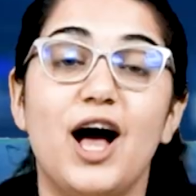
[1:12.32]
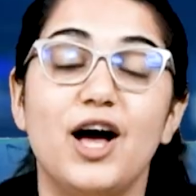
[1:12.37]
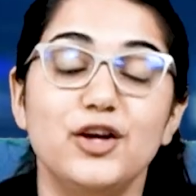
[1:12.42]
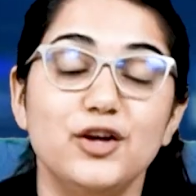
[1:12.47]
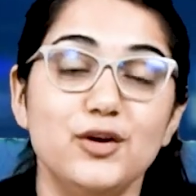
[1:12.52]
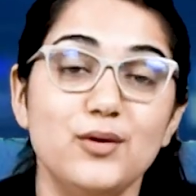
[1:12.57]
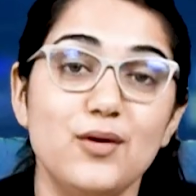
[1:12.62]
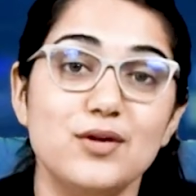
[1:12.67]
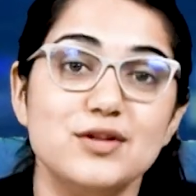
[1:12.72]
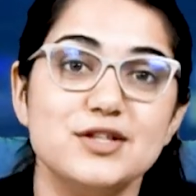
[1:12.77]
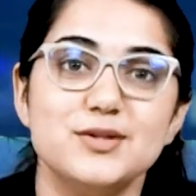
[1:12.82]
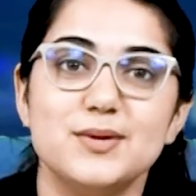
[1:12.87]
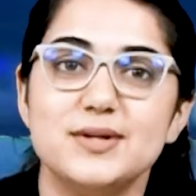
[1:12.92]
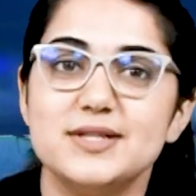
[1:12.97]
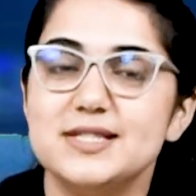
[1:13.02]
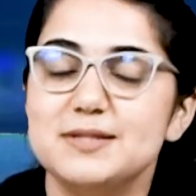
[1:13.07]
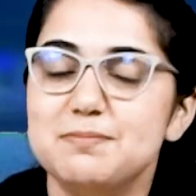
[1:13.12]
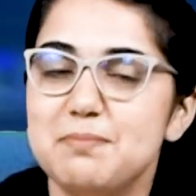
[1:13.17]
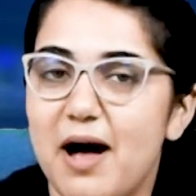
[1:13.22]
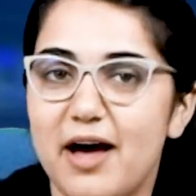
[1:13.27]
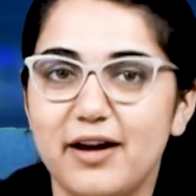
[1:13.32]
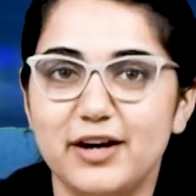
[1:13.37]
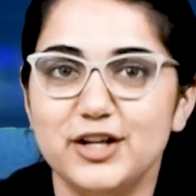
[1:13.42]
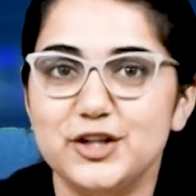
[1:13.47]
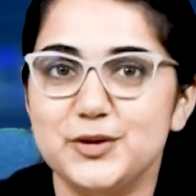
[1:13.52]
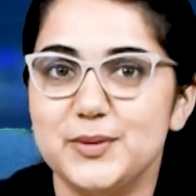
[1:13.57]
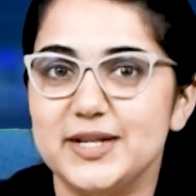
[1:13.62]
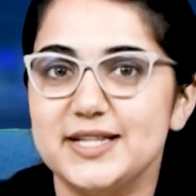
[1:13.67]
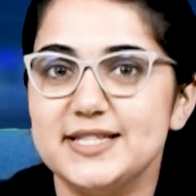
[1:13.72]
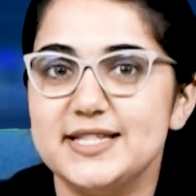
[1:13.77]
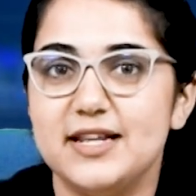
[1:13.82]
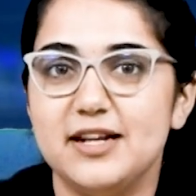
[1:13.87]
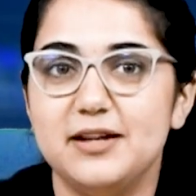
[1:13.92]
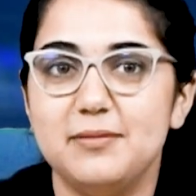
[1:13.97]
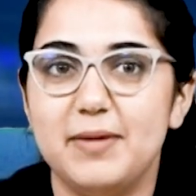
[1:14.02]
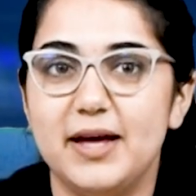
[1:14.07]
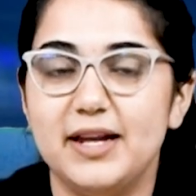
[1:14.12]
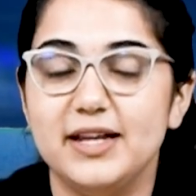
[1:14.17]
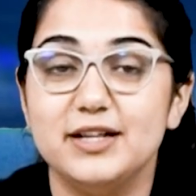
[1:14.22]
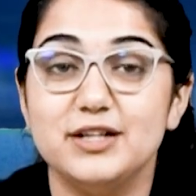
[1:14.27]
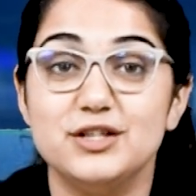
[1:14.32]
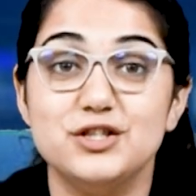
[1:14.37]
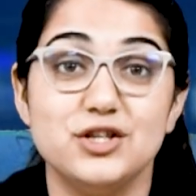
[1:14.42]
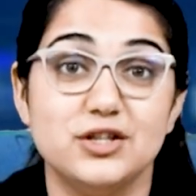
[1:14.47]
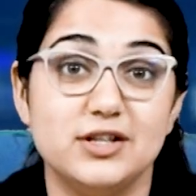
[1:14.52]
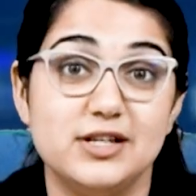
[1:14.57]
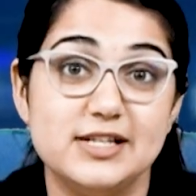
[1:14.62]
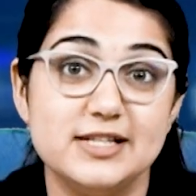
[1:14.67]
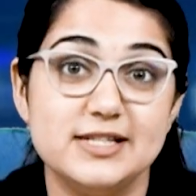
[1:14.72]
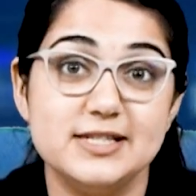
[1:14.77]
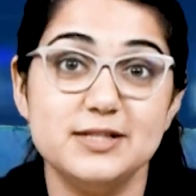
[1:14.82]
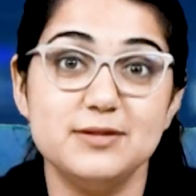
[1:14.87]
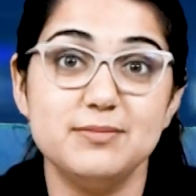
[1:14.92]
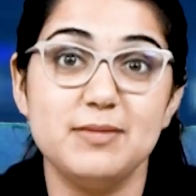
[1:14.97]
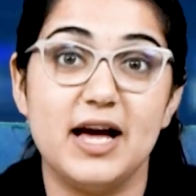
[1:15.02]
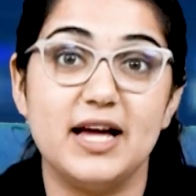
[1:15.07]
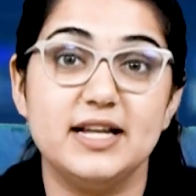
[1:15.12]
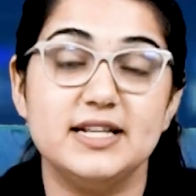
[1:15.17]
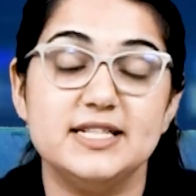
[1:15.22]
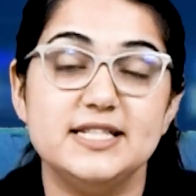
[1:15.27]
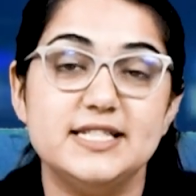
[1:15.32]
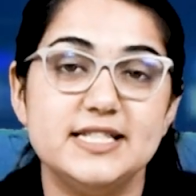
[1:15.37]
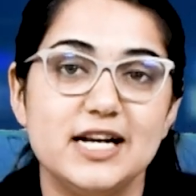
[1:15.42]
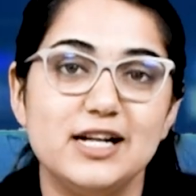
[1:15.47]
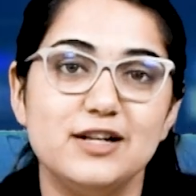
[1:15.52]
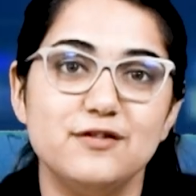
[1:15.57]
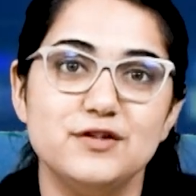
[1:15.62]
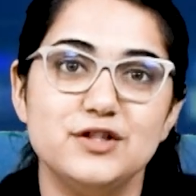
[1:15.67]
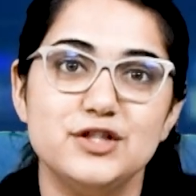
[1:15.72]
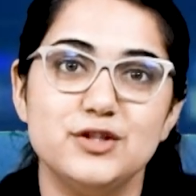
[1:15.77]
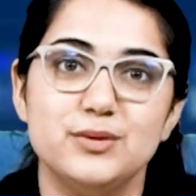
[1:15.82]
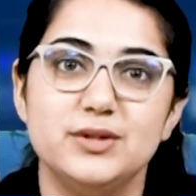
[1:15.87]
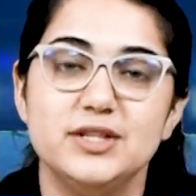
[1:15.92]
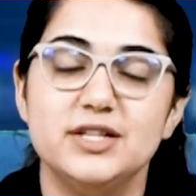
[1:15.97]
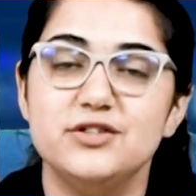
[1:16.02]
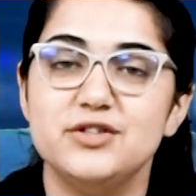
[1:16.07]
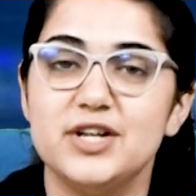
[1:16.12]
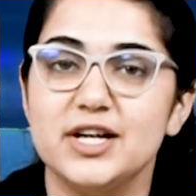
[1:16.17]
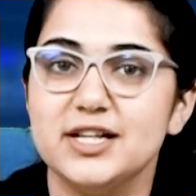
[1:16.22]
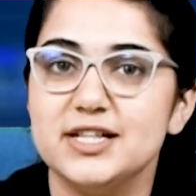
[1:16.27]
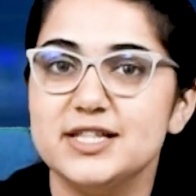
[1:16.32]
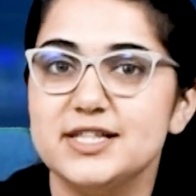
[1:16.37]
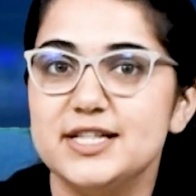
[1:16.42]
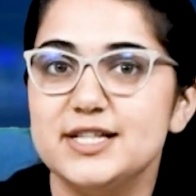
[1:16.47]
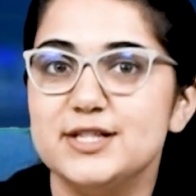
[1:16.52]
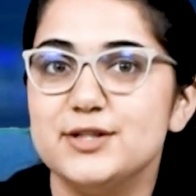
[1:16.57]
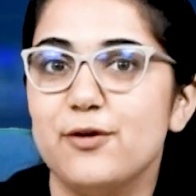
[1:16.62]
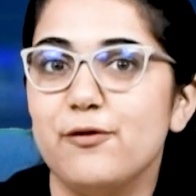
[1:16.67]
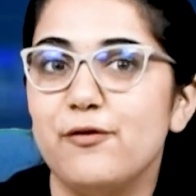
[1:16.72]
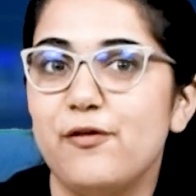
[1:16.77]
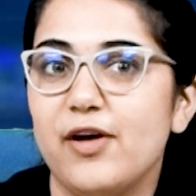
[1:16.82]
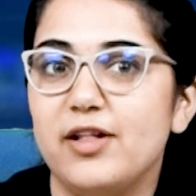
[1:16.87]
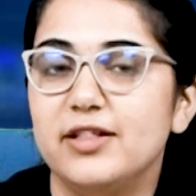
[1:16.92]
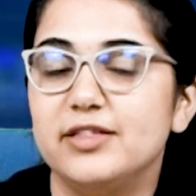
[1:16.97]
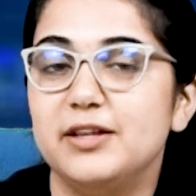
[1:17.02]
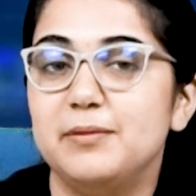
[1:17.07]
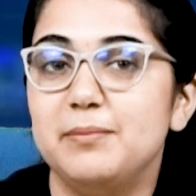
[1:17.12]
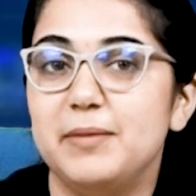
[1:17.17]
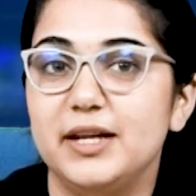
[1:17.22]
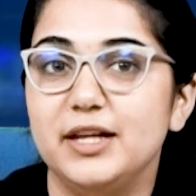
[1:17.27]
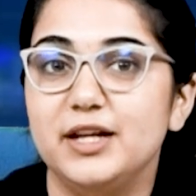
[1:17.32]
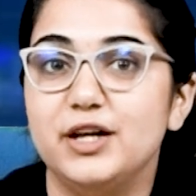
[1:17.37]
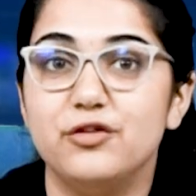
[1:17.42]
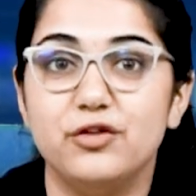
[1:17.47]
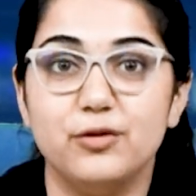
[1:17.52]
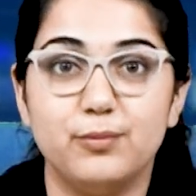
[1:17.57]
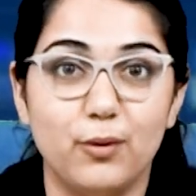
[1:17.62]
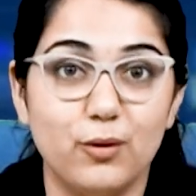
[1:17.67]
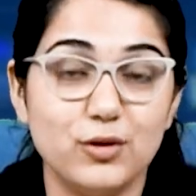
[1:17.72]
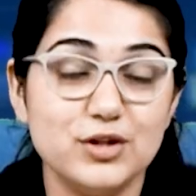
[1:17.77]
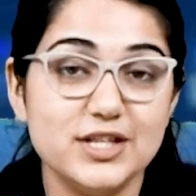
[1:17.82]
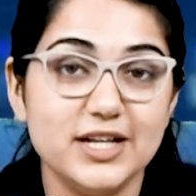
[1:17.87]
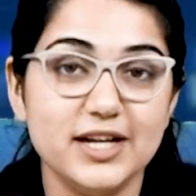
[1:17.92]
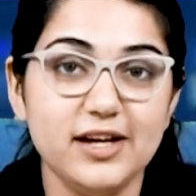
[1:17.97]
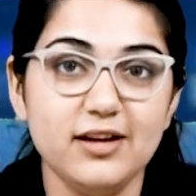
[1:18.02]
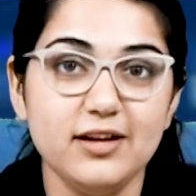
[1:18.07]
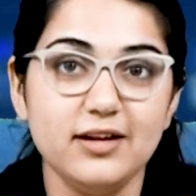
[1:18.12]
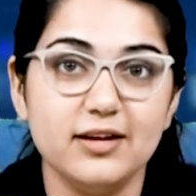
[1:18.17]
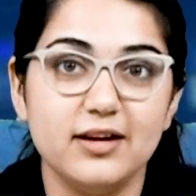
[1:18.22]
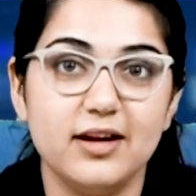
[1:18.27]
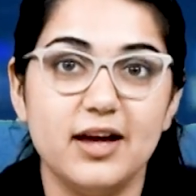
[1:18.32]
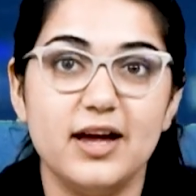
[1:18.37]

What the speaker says: Are you also aspiring to excel in medical journalism and delve into the intricacies of health and medical reporting?